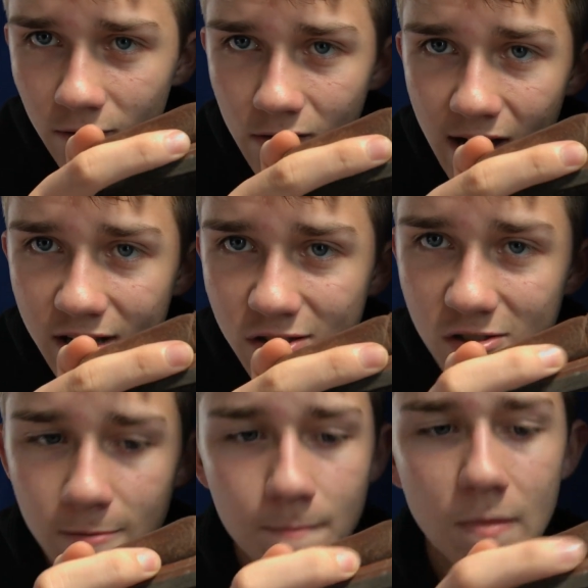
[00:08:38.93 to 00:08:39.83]

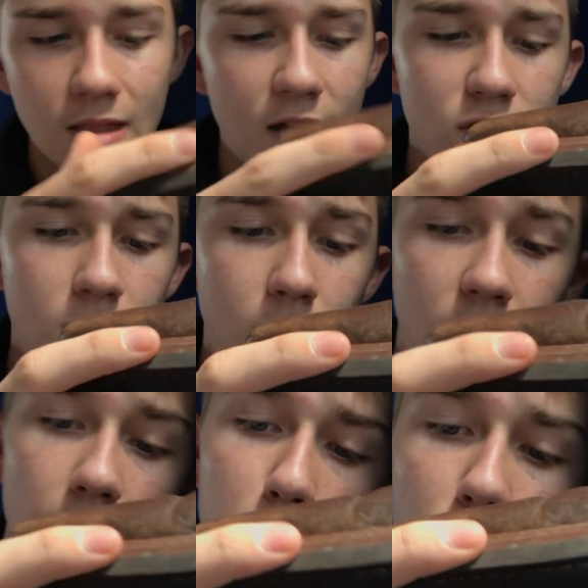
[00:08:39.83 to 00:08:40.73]
reddish, that used to be
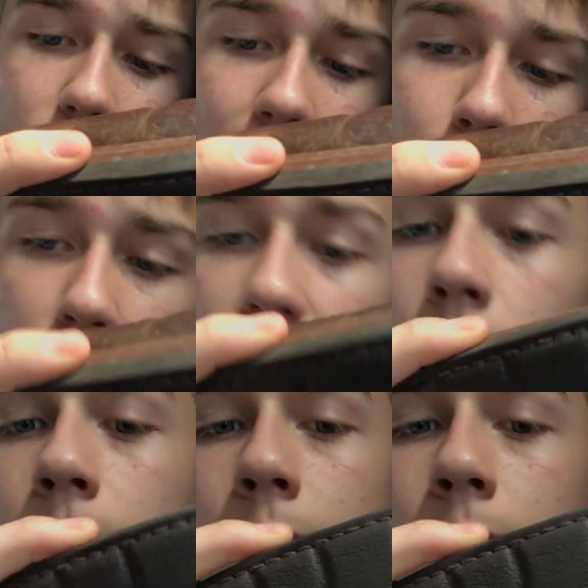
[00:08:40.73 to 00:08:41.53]
a lot more vibrant.